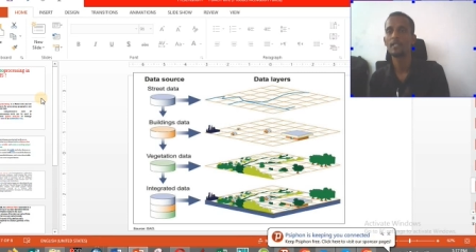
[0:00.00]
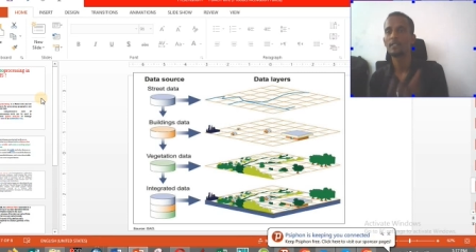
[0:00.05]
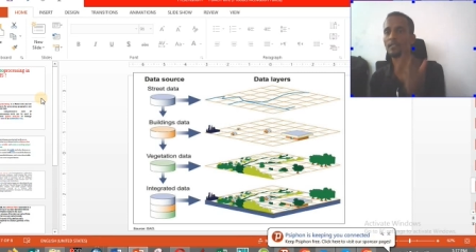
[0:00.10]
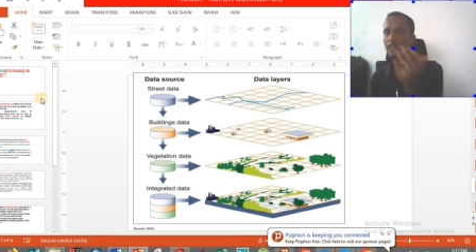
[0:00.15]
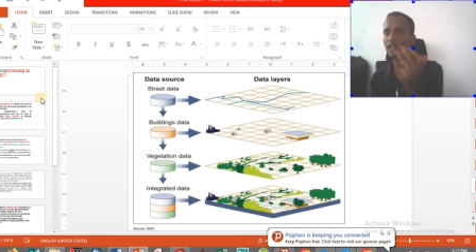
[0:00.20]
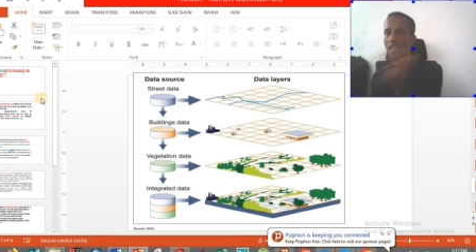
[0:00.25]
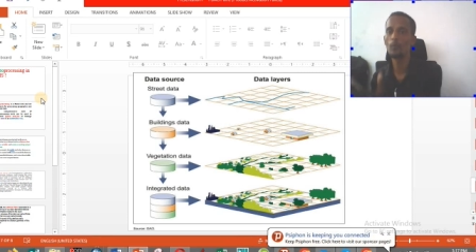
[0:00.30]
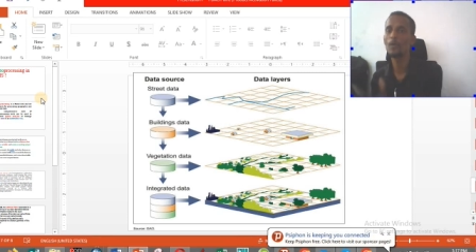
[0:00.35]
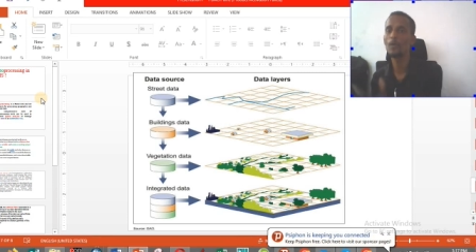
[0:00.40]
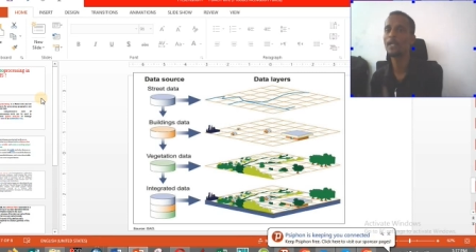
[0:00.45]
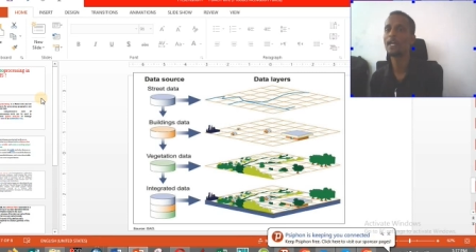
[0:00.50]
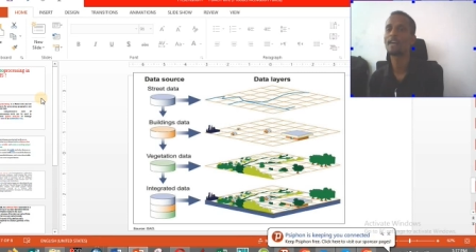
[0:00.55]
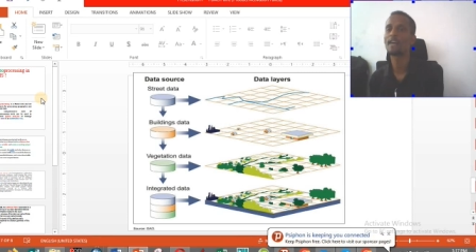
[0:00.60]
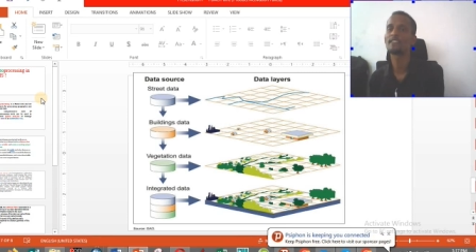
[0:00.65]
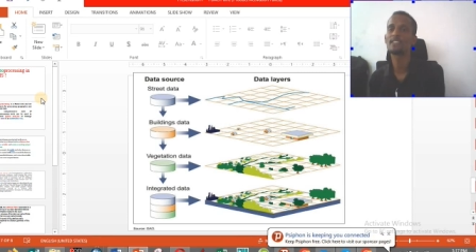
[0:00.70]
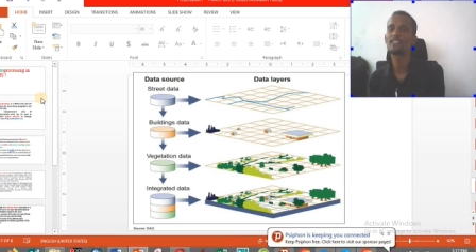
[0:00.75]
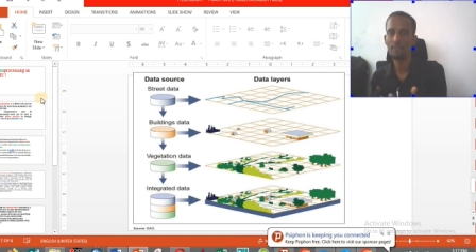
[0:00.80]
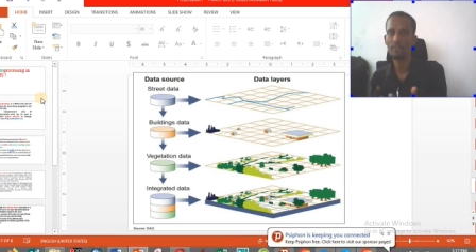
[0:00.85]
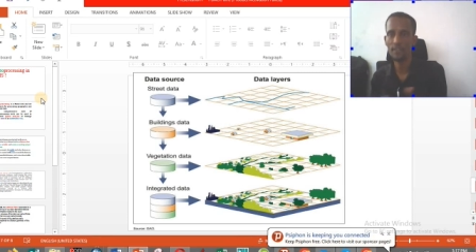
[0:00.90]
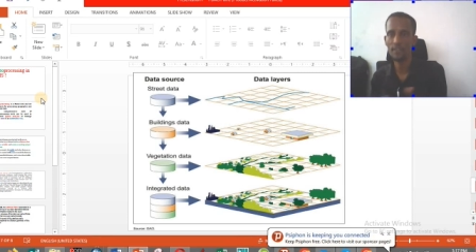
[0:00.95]
Tree we can
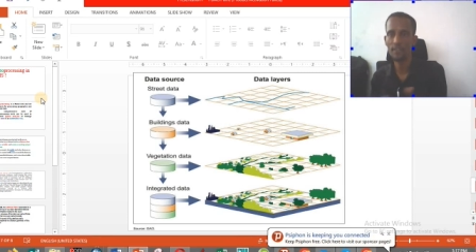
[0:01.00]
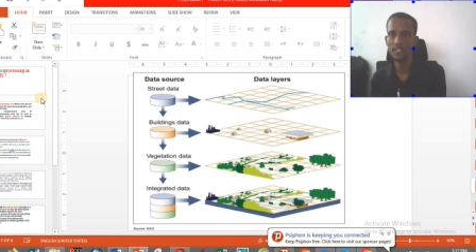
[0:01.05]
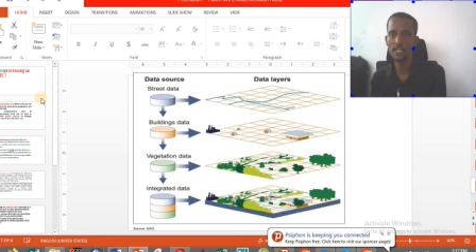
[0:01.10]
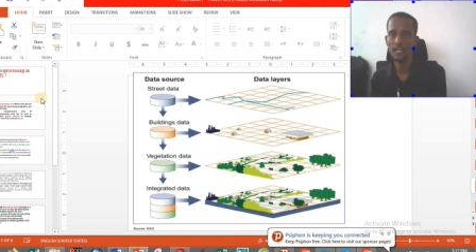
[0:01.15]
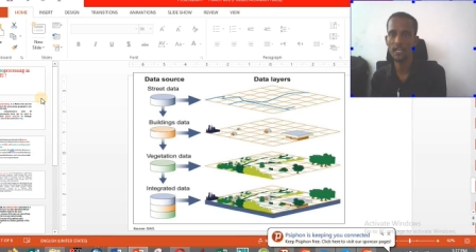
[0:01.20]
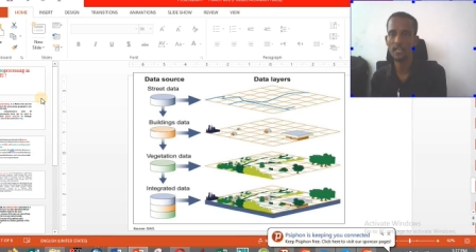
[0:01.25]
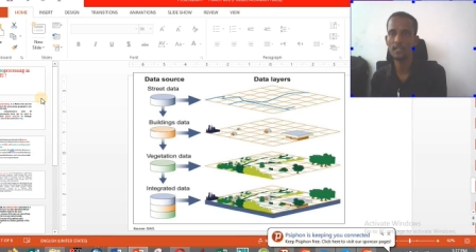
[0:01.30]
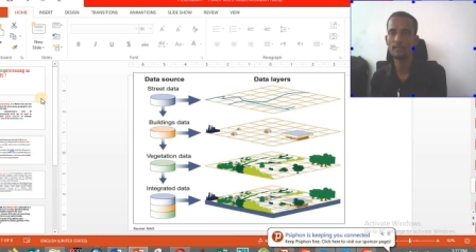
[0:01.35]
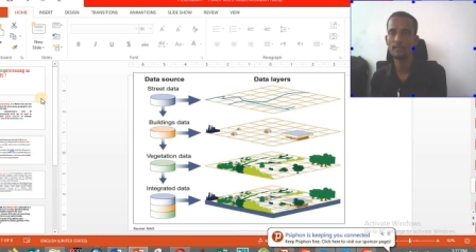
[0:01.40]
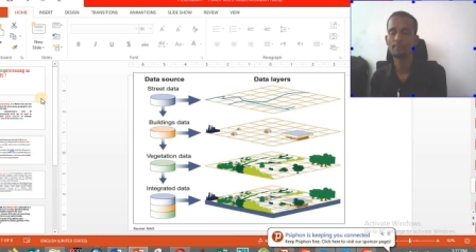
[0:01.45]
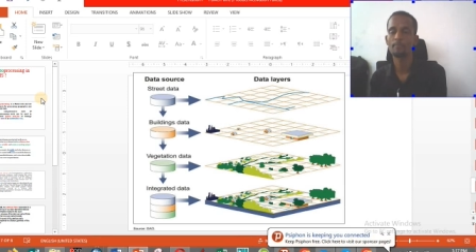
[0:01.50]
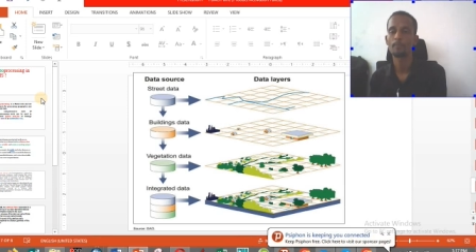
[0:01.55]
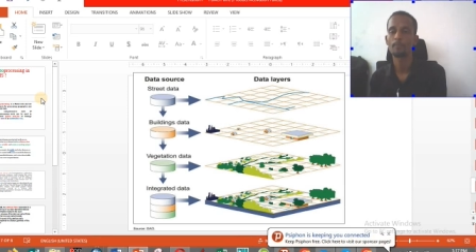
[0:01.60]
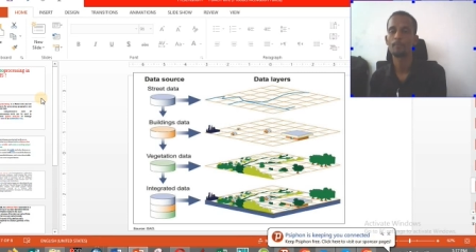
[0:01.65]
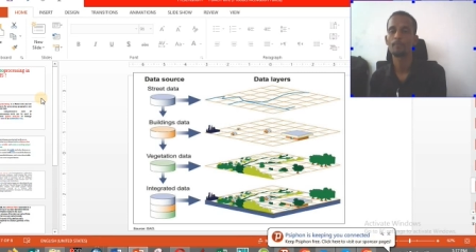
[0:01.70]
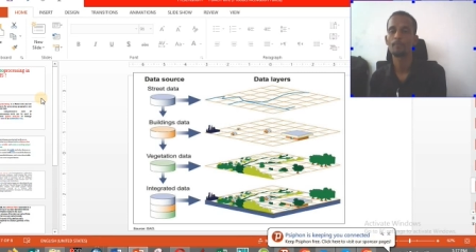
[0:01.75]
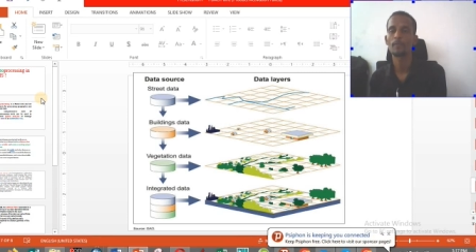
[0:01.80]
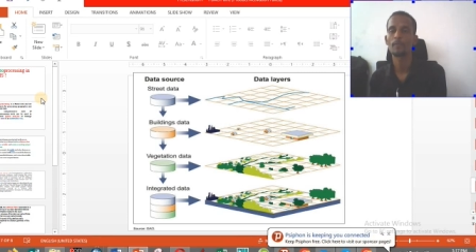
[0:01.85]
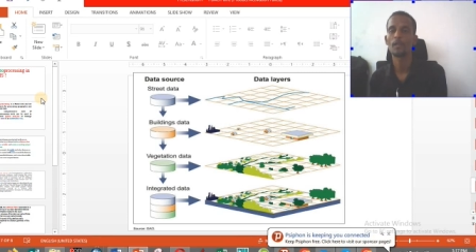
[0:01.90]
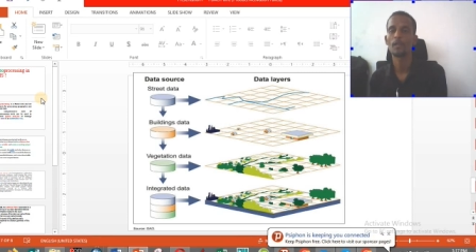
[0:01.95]
say feature,
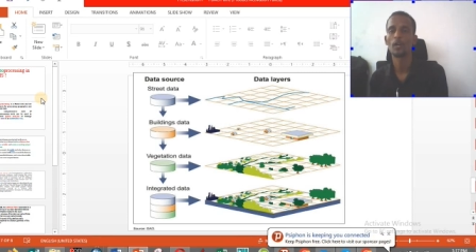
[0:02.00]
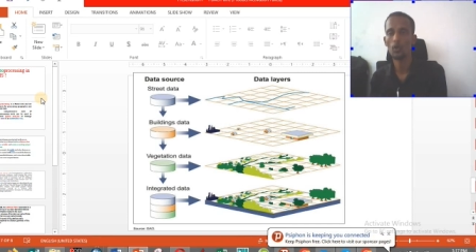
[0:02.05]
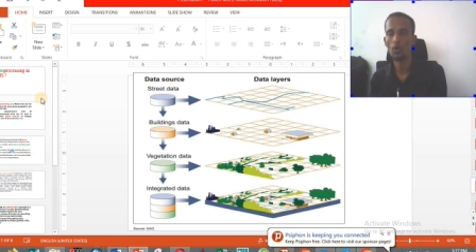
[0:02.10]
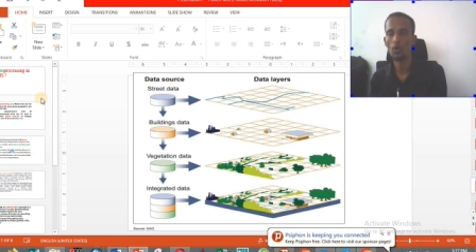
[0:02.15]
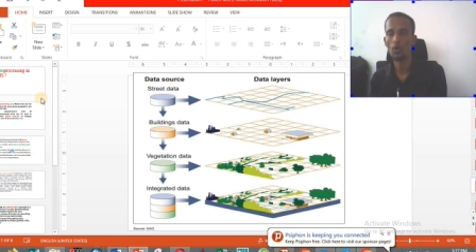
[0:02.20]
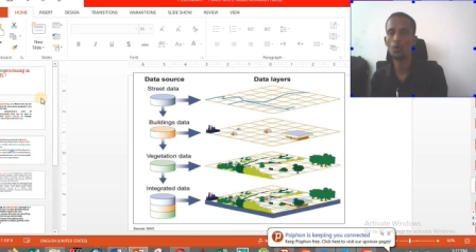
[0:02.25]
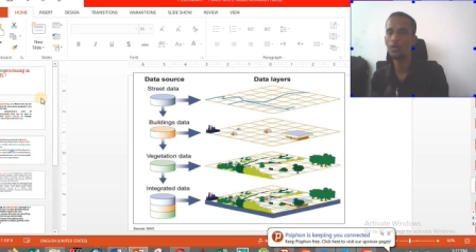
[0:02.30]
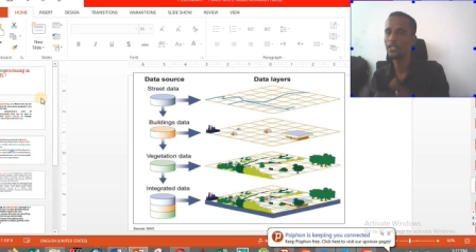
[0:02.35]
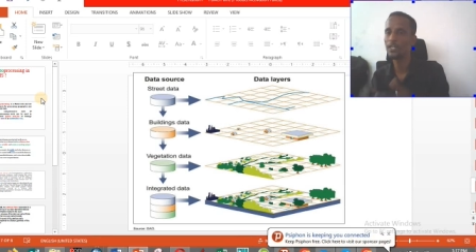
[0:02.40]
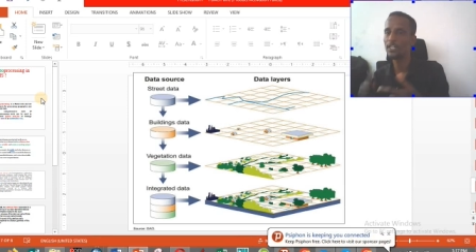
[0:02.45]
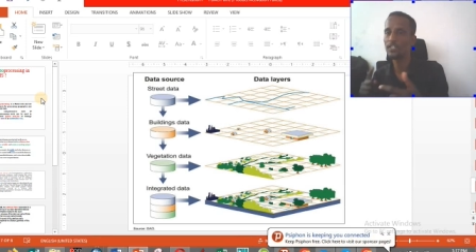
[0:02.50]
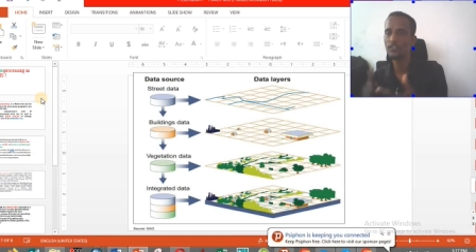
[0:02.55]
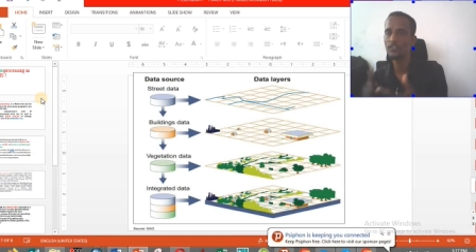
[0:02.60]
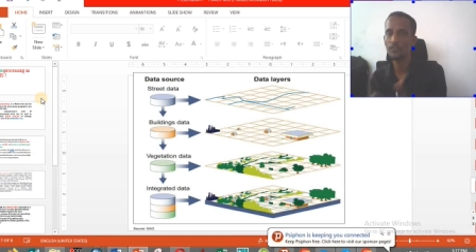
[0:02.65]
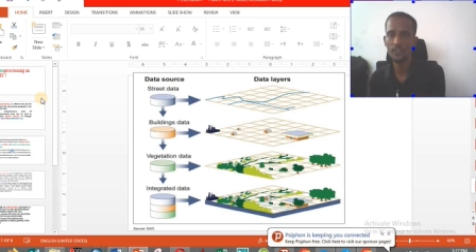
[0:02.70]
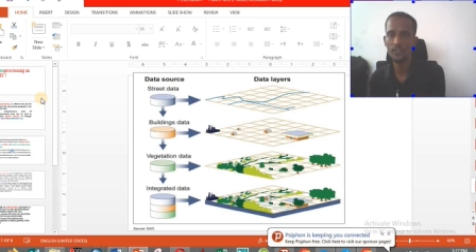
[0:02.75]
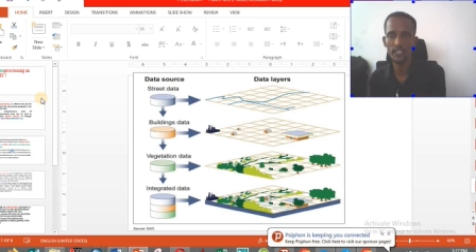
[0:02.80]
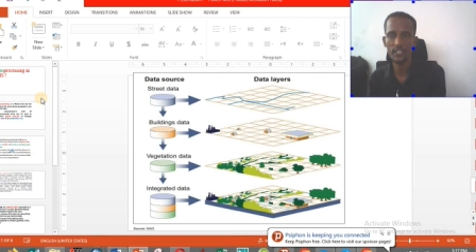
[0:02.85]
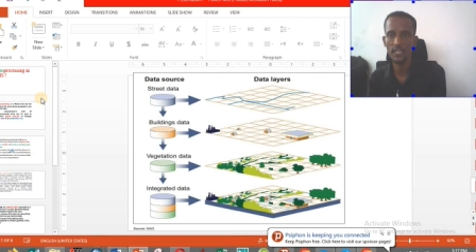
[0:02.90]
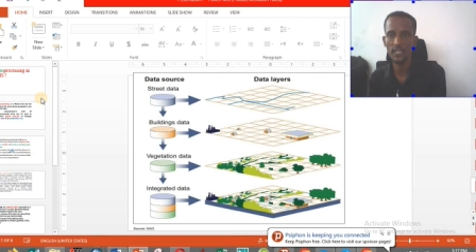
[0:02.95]
road is
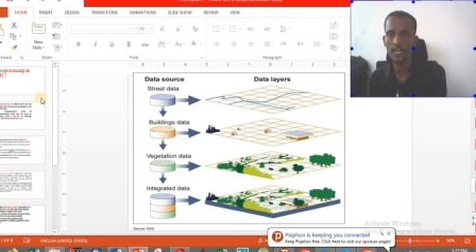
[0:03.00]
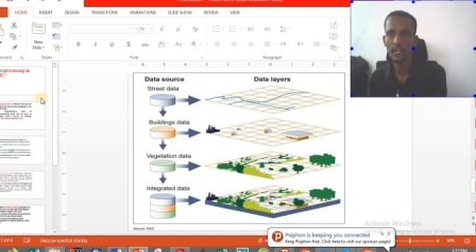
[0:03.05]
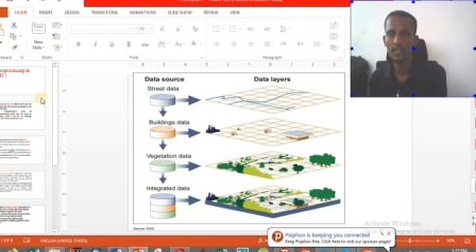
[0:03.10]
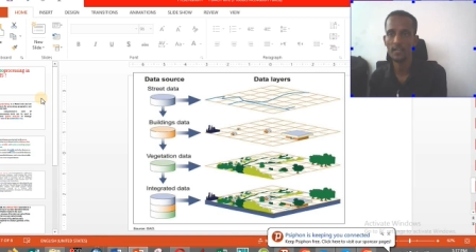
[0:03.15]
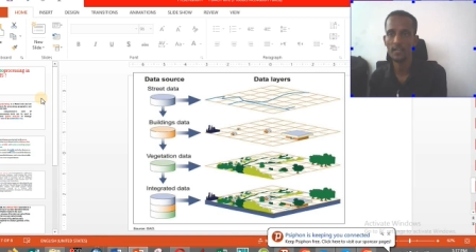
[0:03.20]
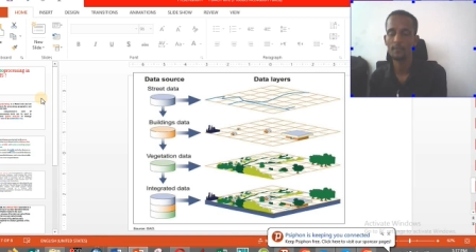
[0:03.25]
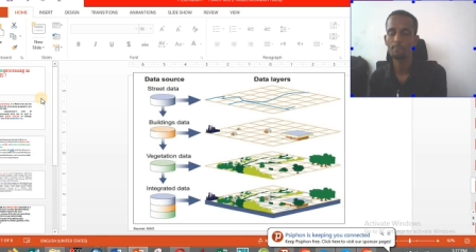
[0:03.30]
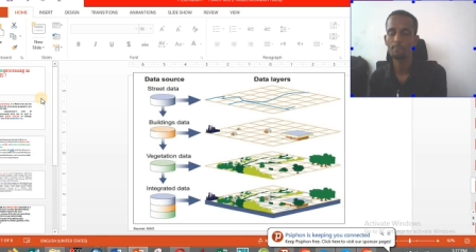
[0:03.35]
feature.